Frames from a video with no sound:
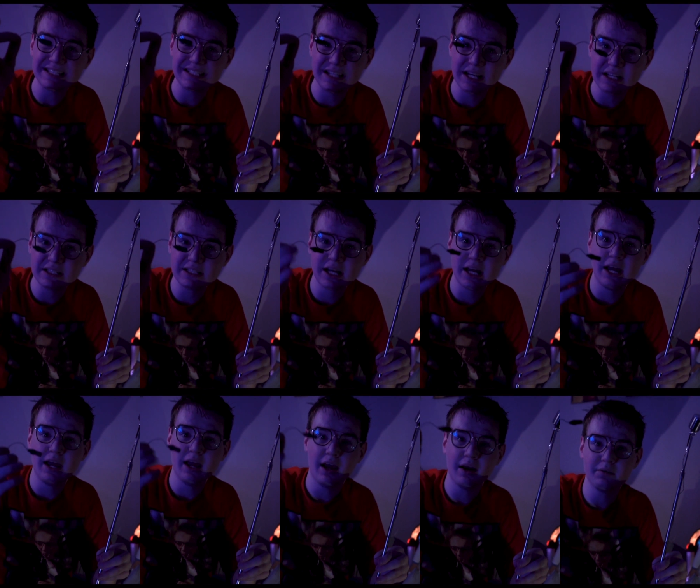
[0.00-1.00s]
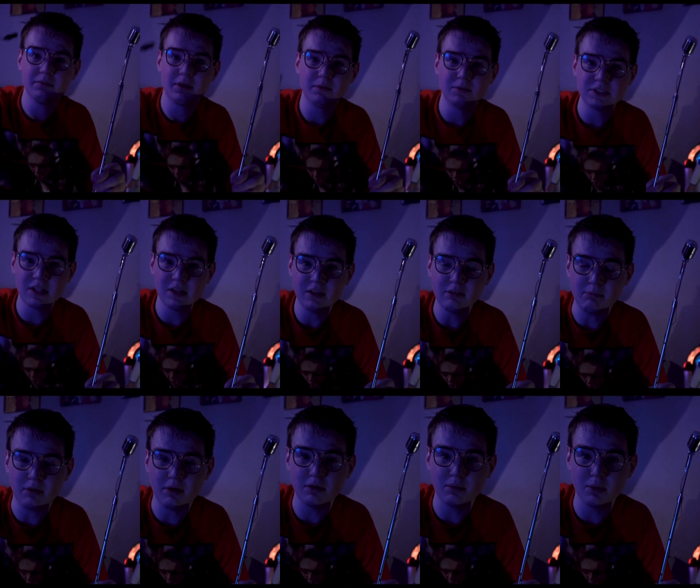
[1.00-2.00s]
does. I, I was telling
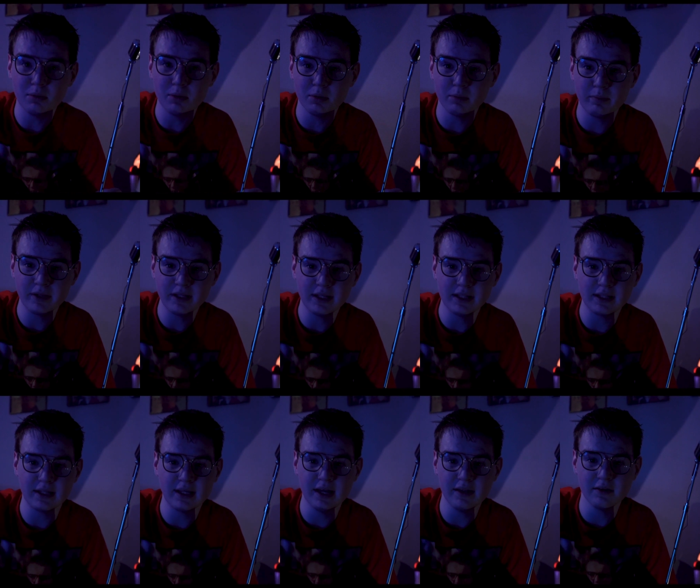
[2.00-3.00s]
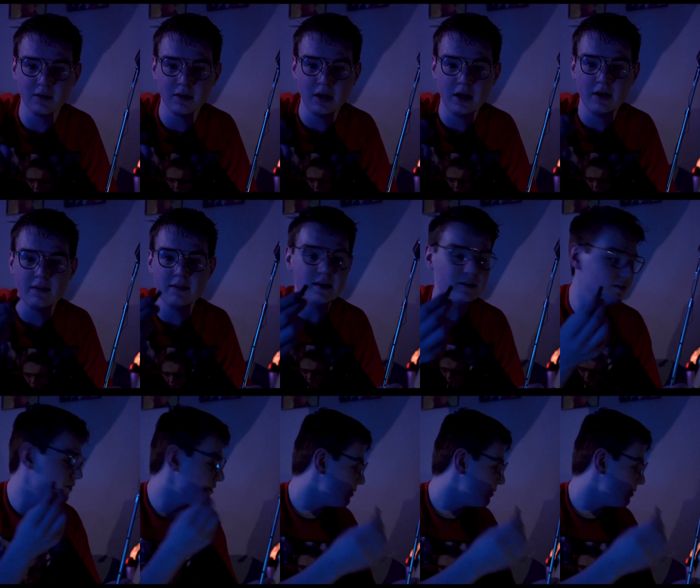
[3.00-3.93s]
Paul while we were putting it together, this is the